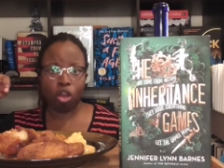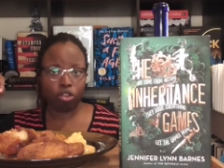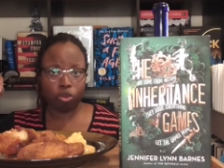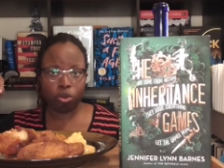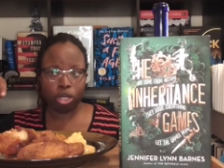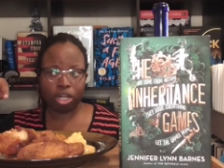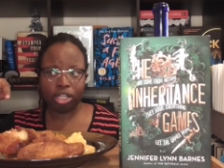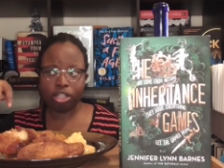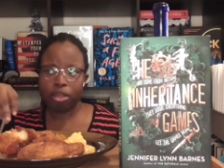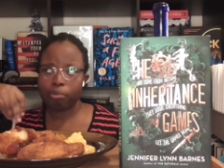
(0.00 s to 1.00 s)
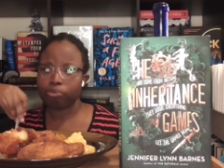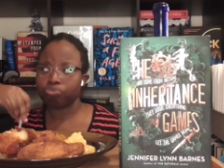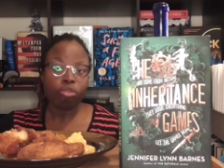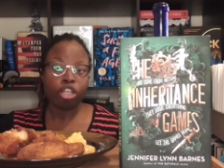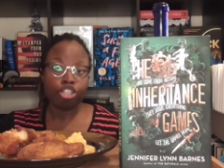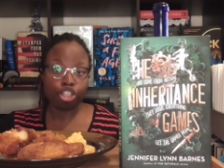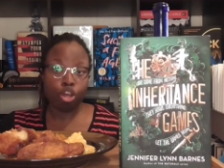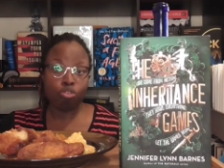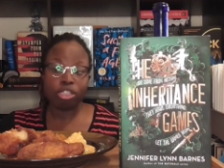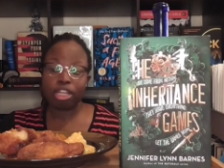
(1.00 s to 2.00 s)
Hawthorne or nothing. She
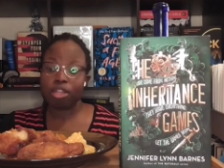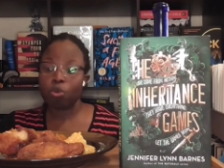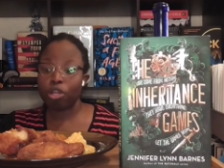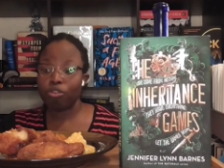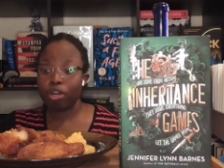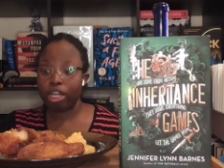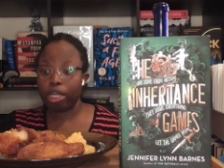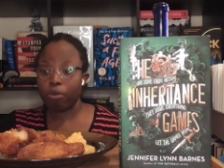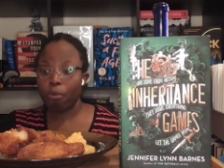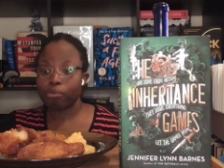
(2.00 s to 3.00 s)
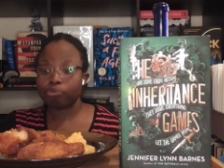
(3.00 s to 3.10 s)
goes to get the will read.